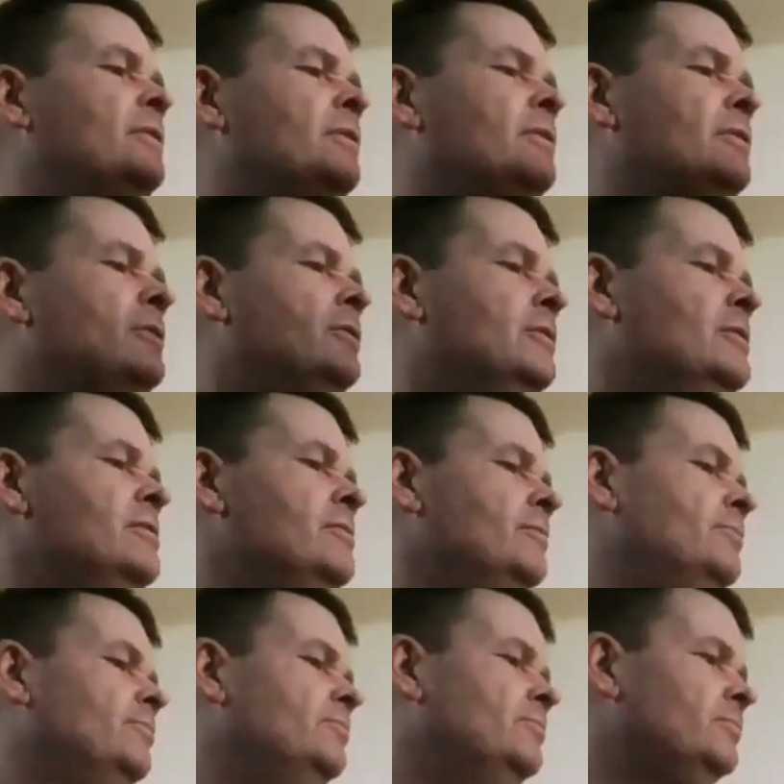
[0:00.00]

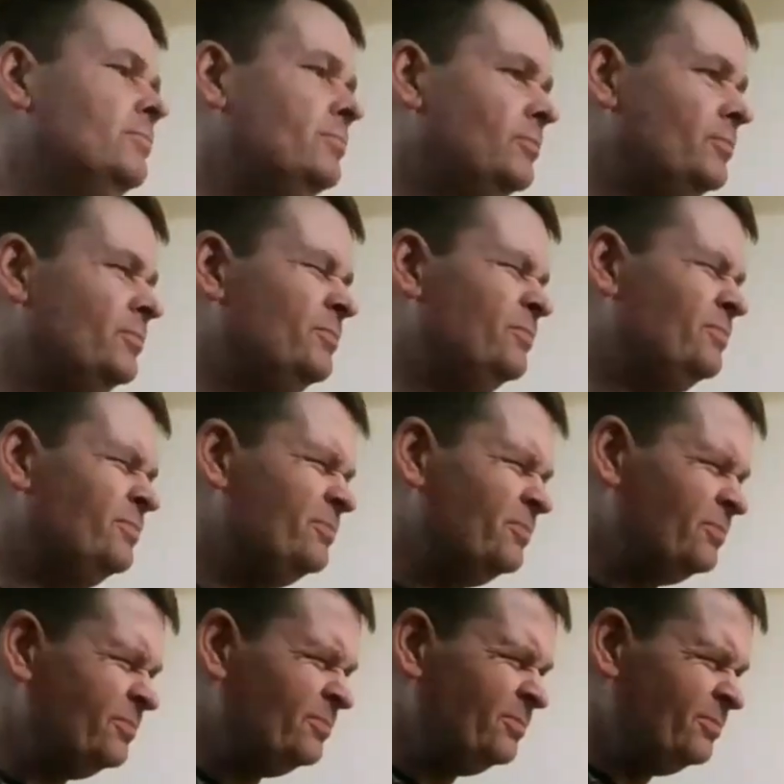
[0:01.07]

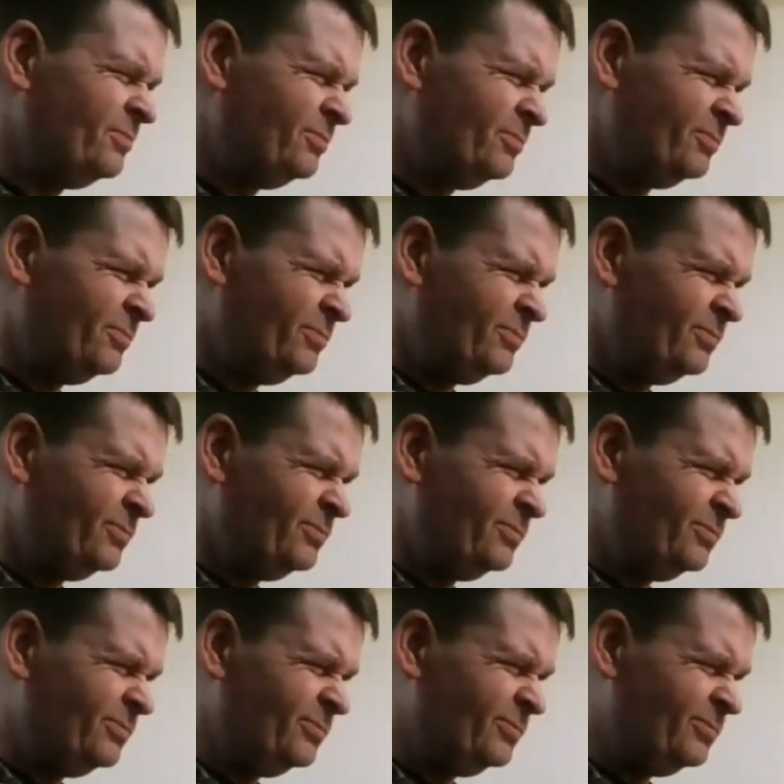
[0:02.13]

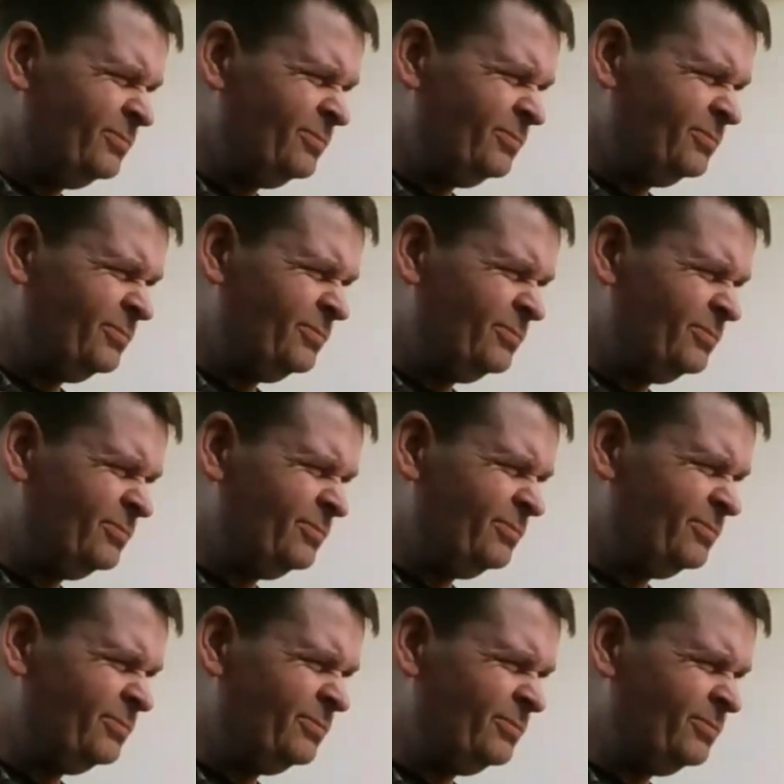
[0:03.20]

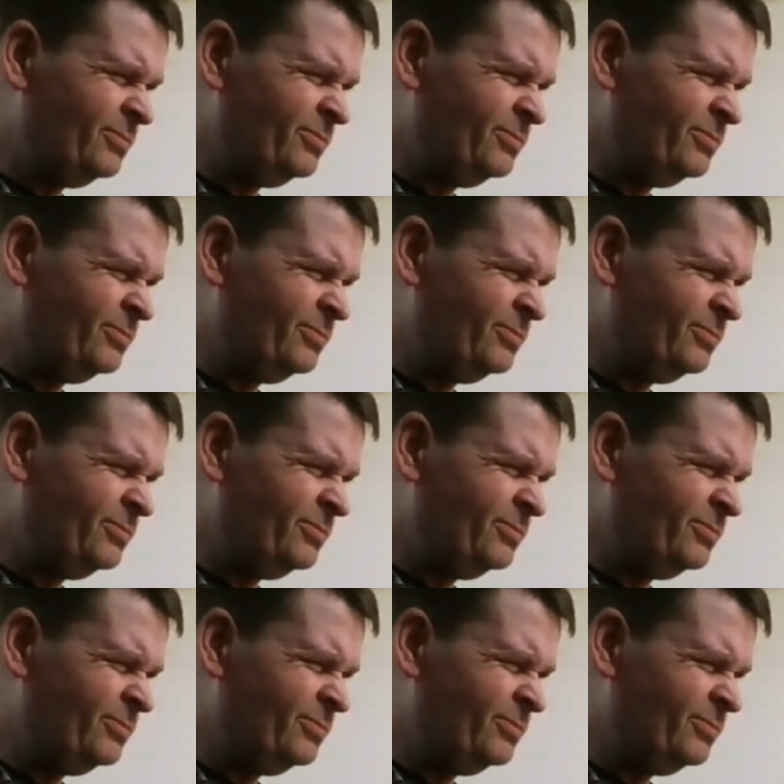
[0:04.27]
Nobody speaks.